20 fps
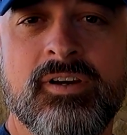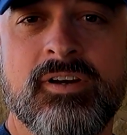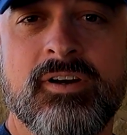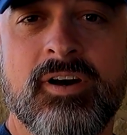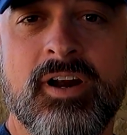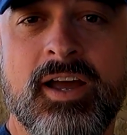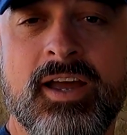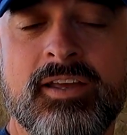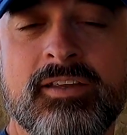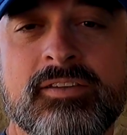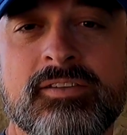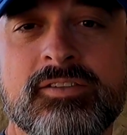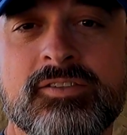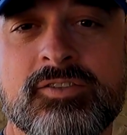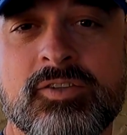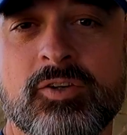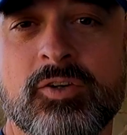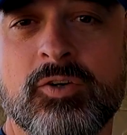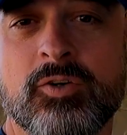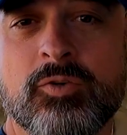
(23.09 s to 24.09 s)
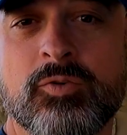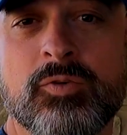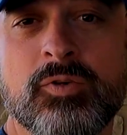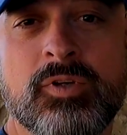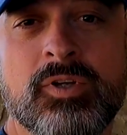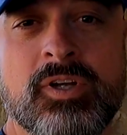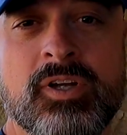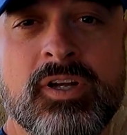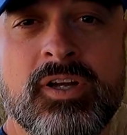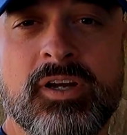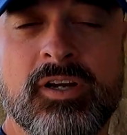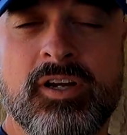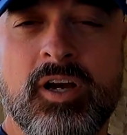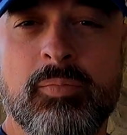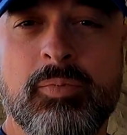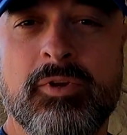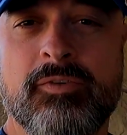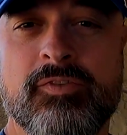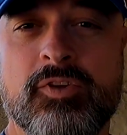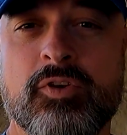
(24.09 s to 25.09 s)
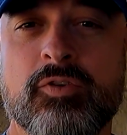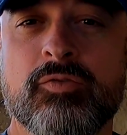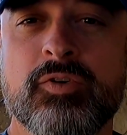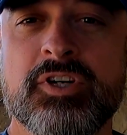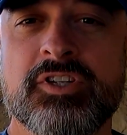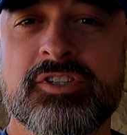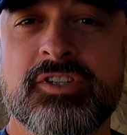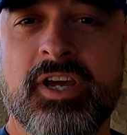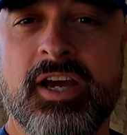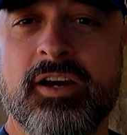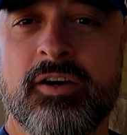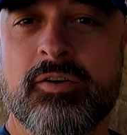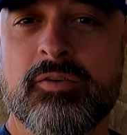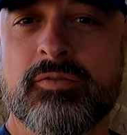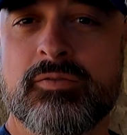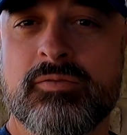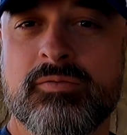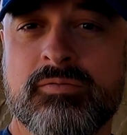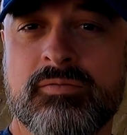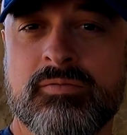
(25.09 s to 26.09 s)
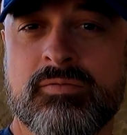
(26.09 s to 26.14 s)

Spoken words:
Alright, so a couple of you have reached out